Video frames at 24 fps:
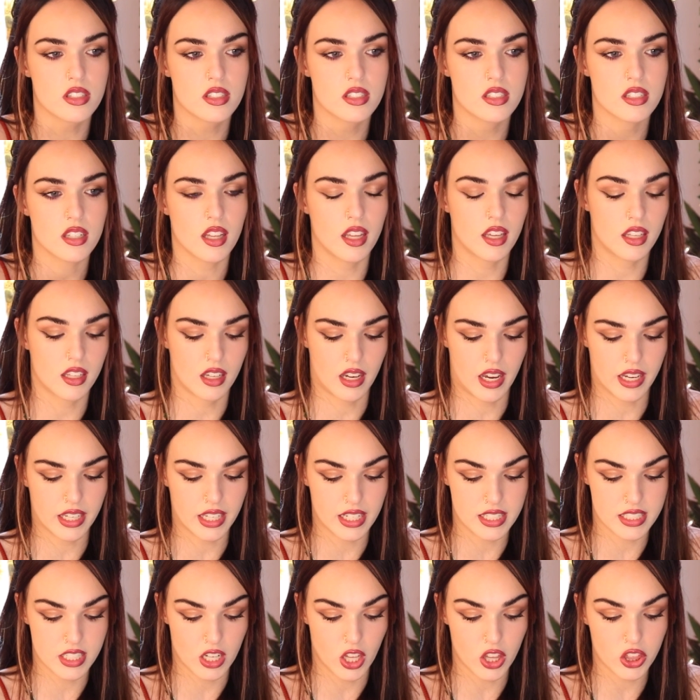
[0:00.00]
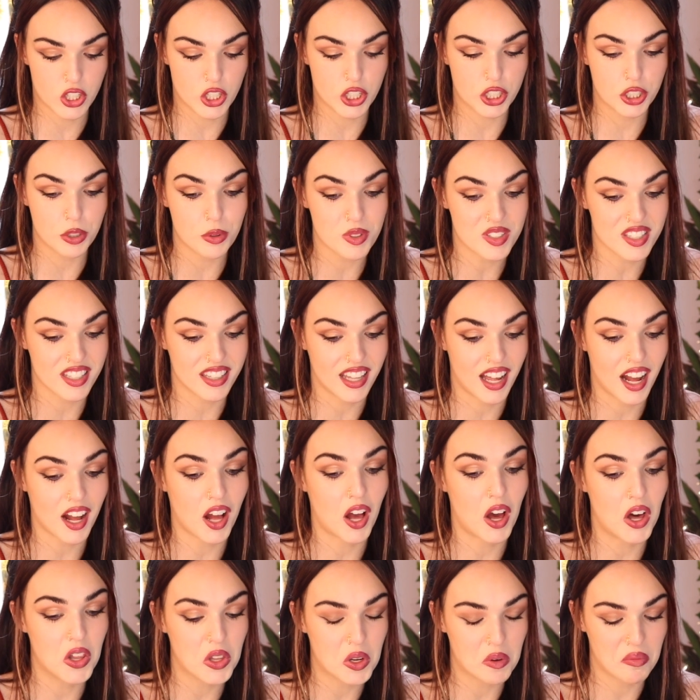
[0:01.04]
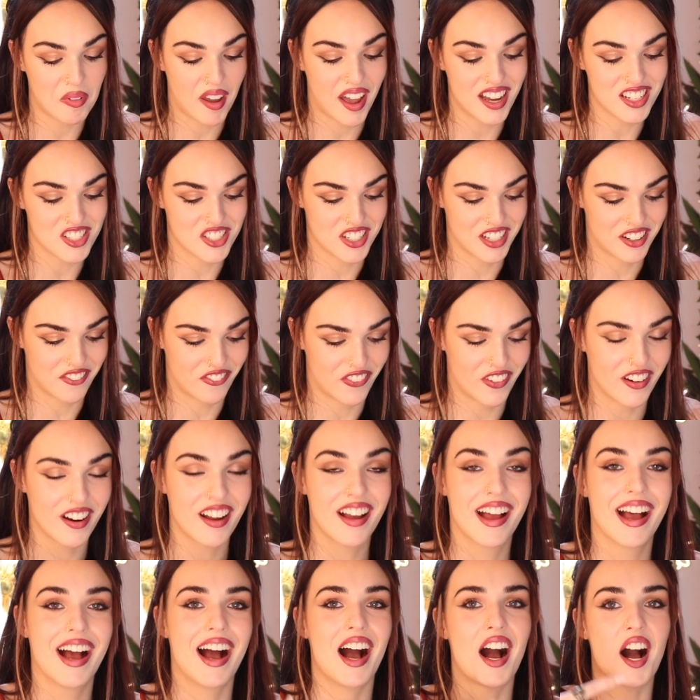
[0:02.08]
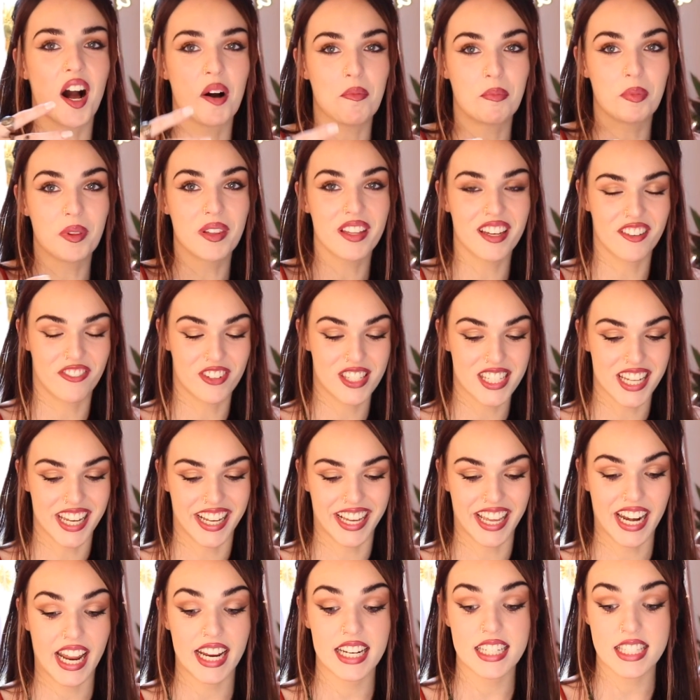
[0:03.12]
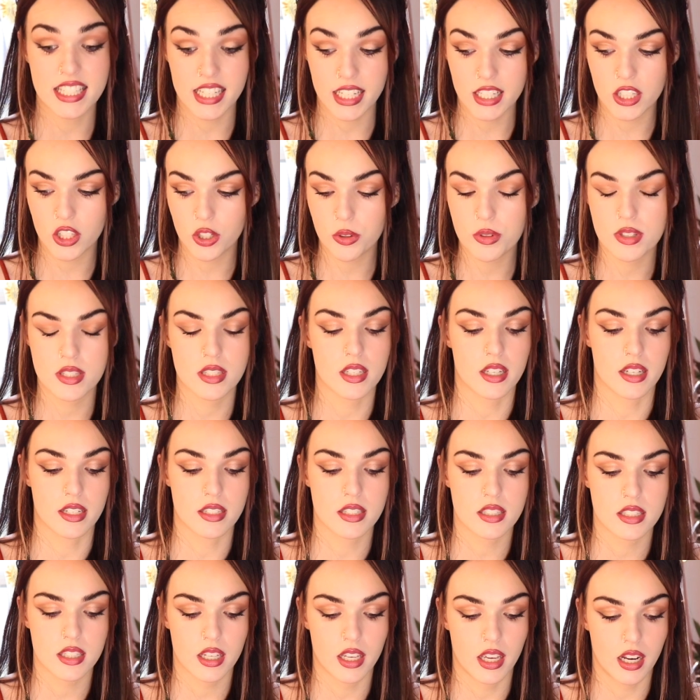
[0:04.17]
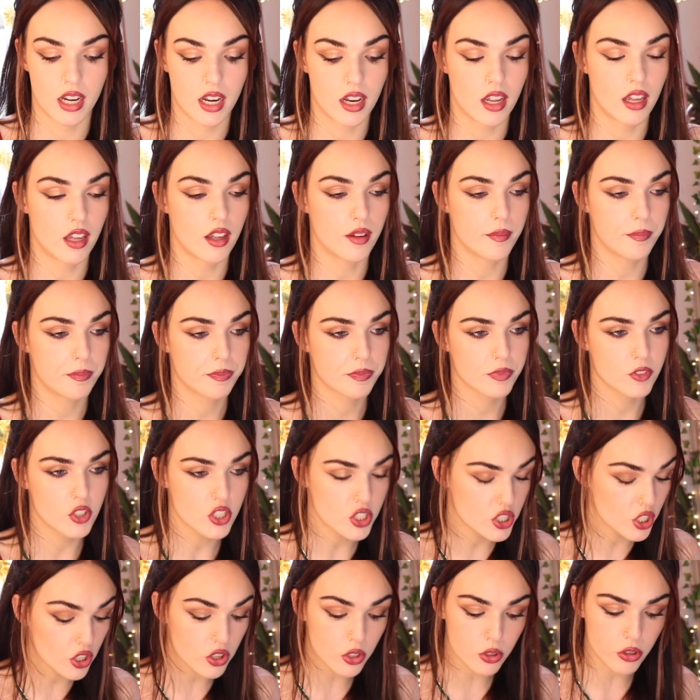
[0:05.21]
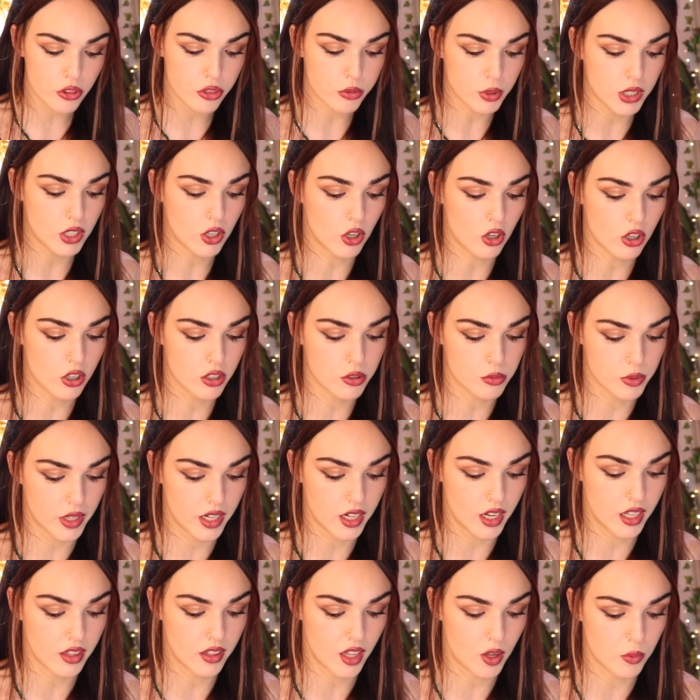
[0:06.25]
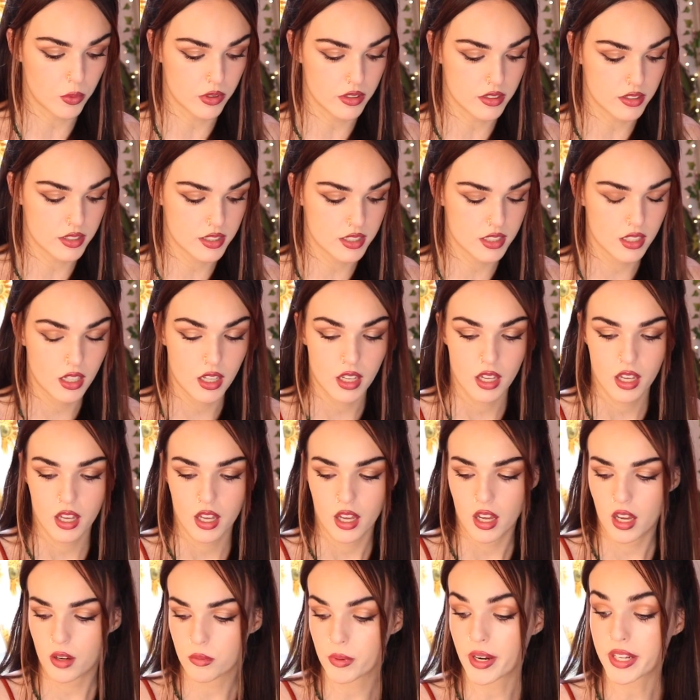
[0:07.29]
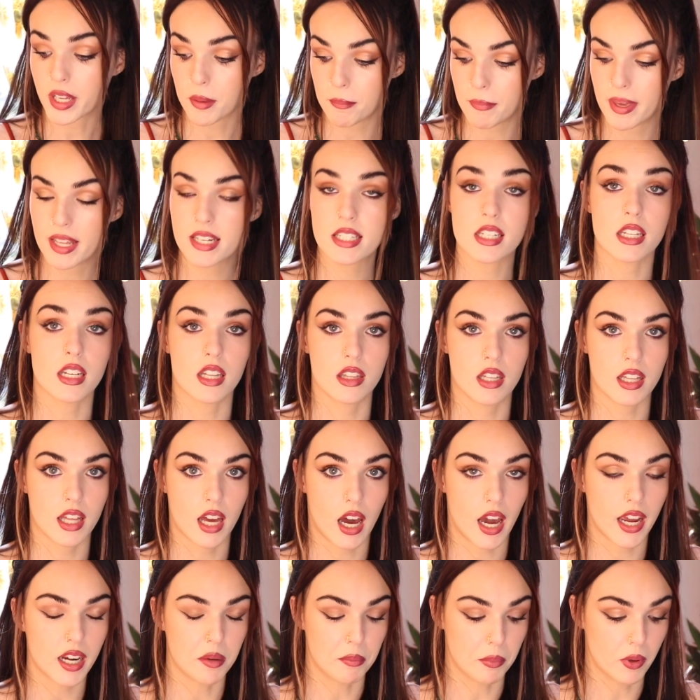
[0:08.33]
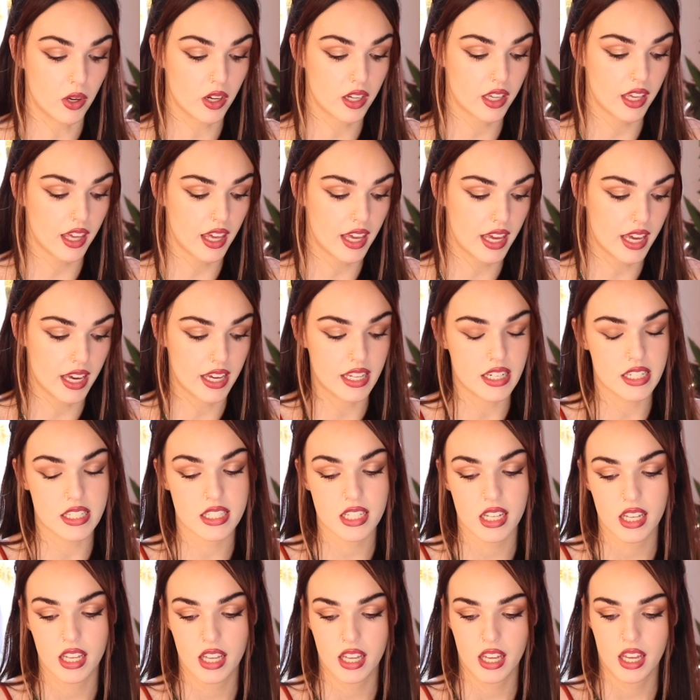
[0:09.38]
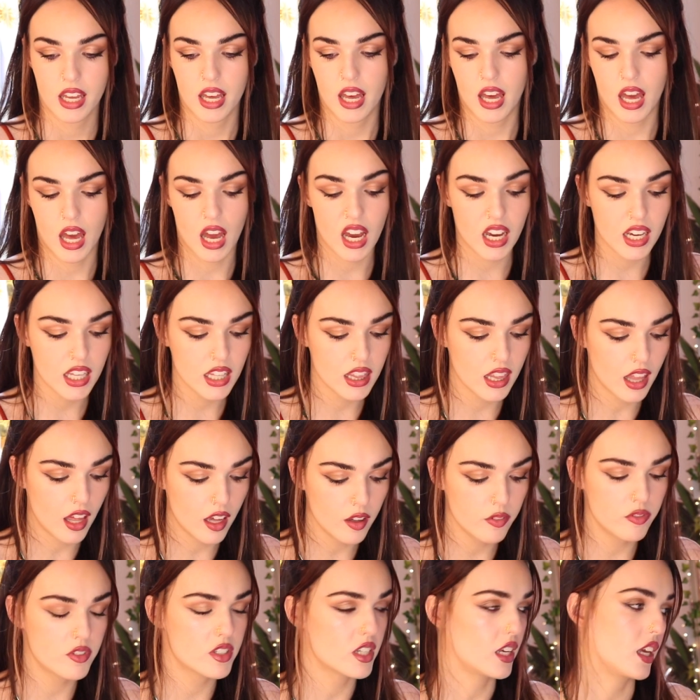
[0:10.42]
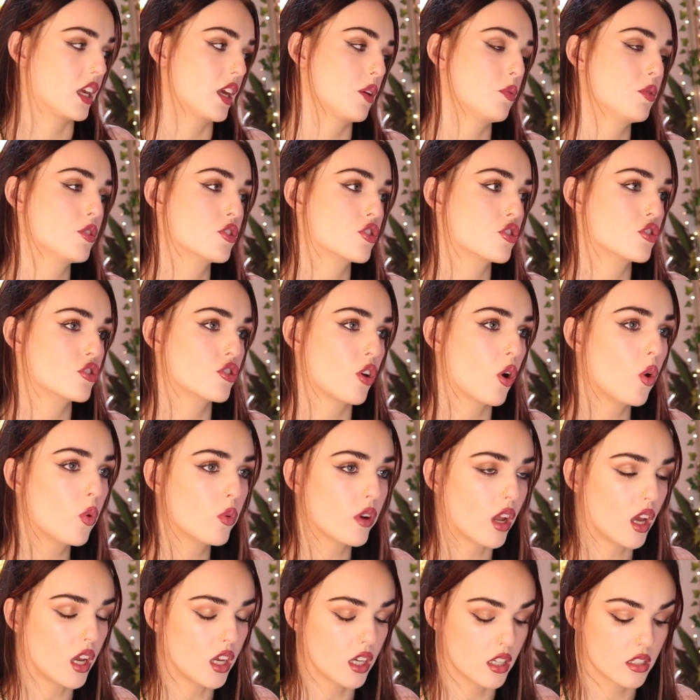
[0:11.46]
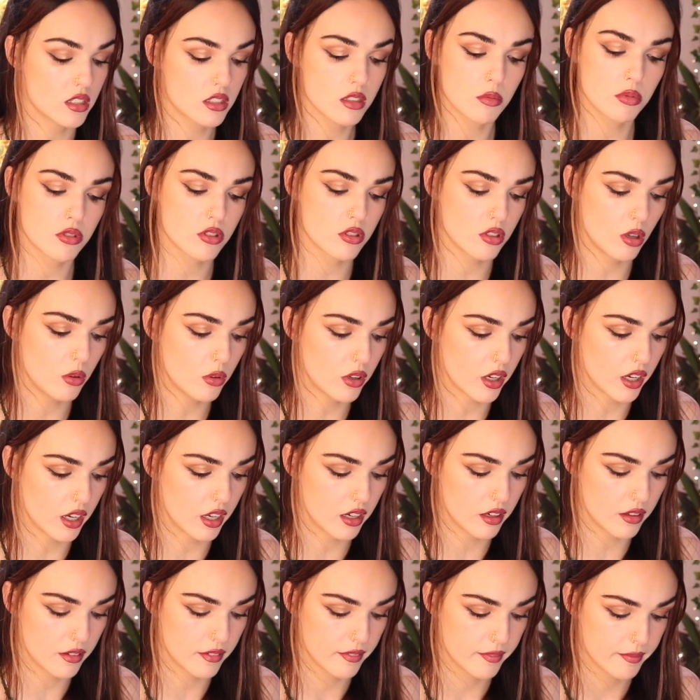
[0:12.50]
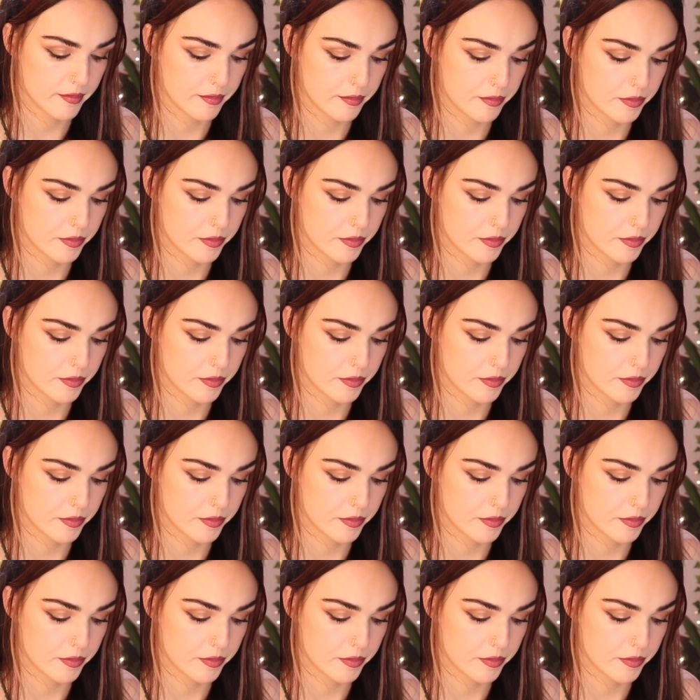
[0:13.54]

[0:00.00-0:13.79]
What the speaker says: just, like, I can tell they're using that color magic for uplifting. And I did use this in just a little 3-card reading that was recommended in the guidebook, and I loved it. It was so nice. It was so good.